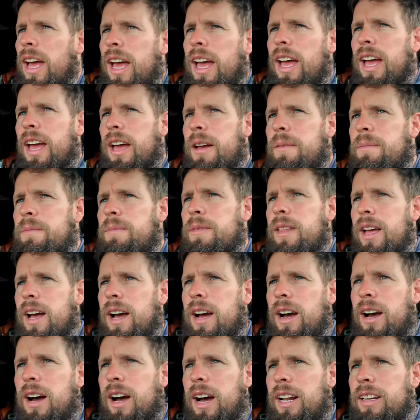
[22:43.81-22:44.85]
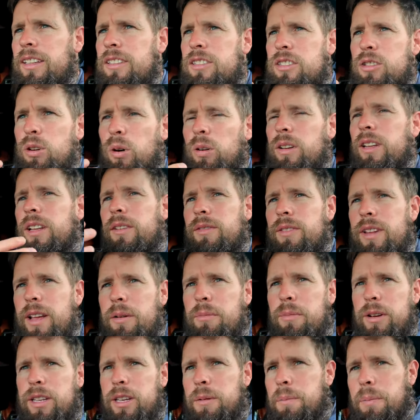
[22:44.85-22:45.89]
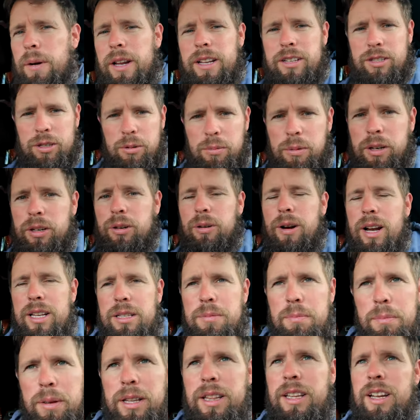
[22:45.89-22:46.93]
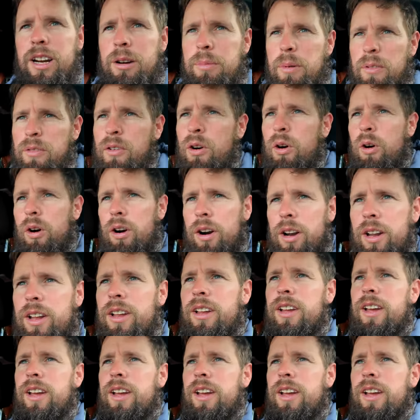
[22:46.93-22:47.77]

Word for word: Um, and it's totally different than when you bring someone who hasn't been there before.